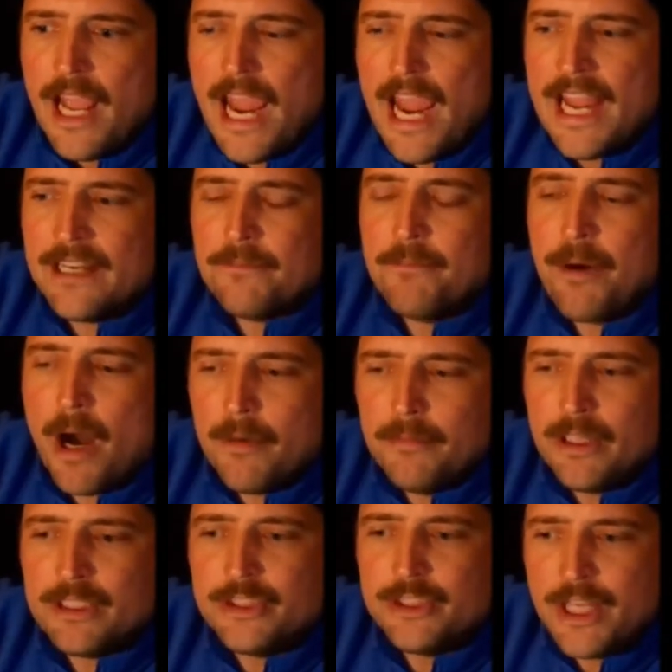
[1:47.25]
and
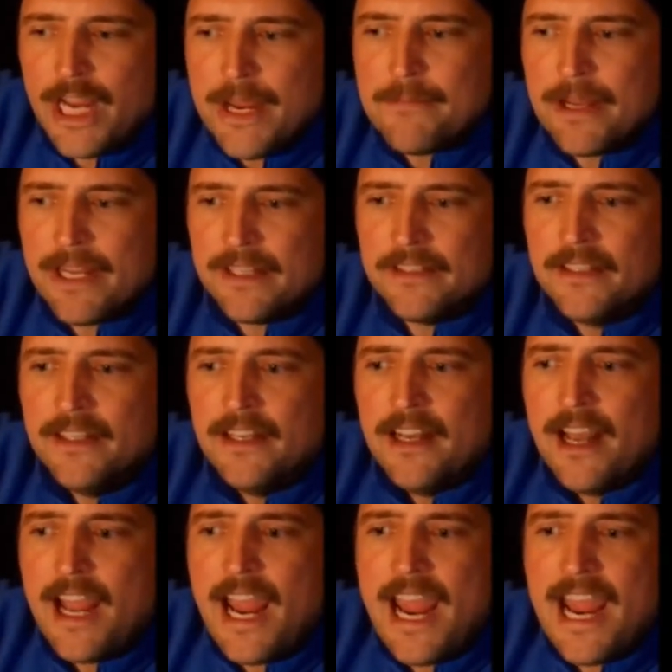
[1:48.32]
public shaming
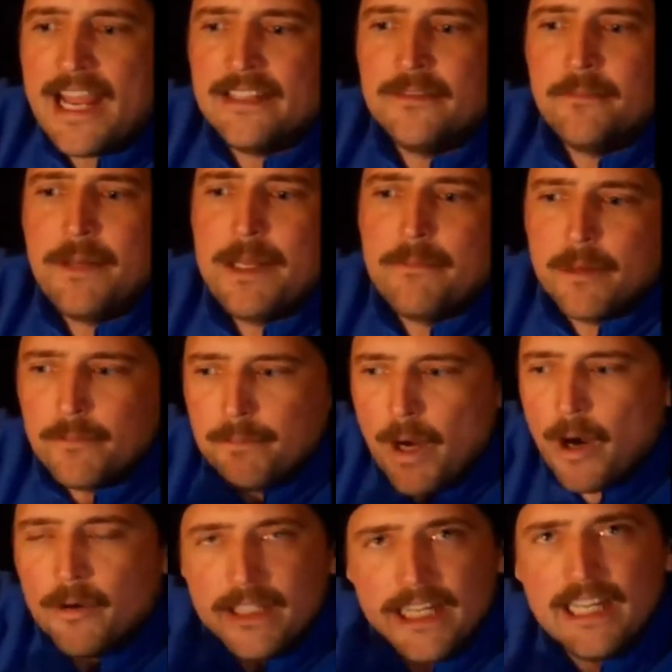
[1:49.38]
and people
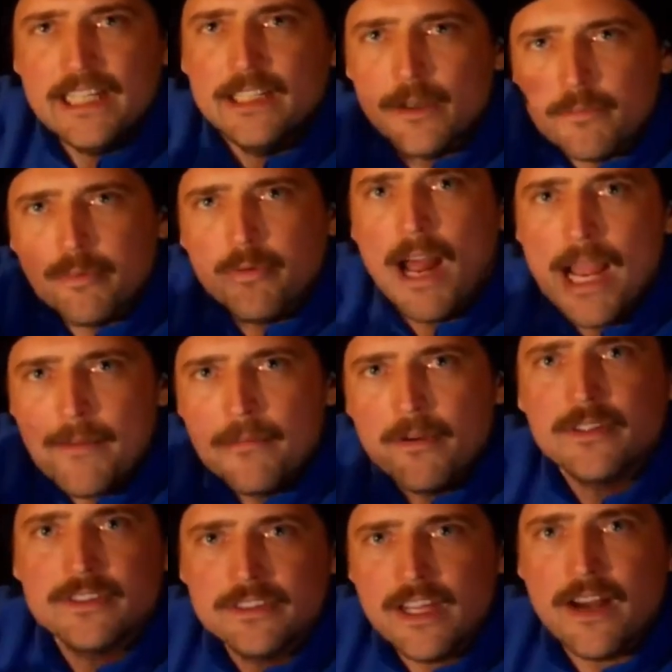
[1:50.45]
poking at your
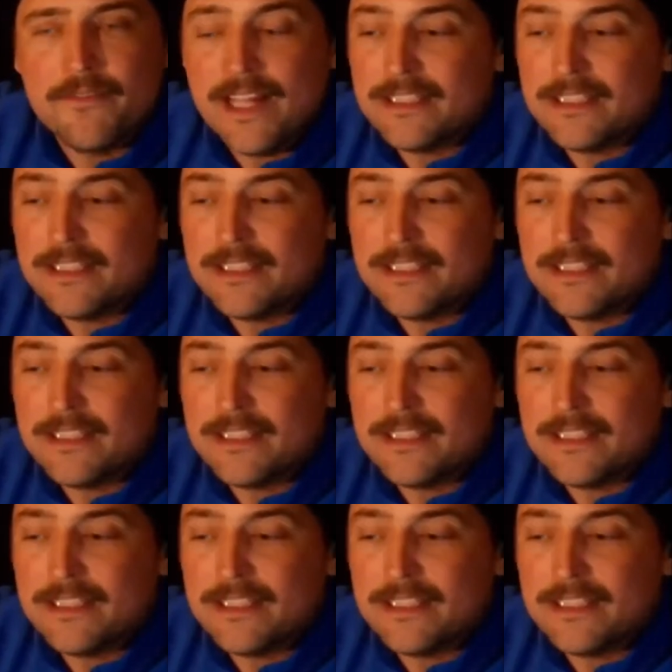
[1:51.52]
primal stuff,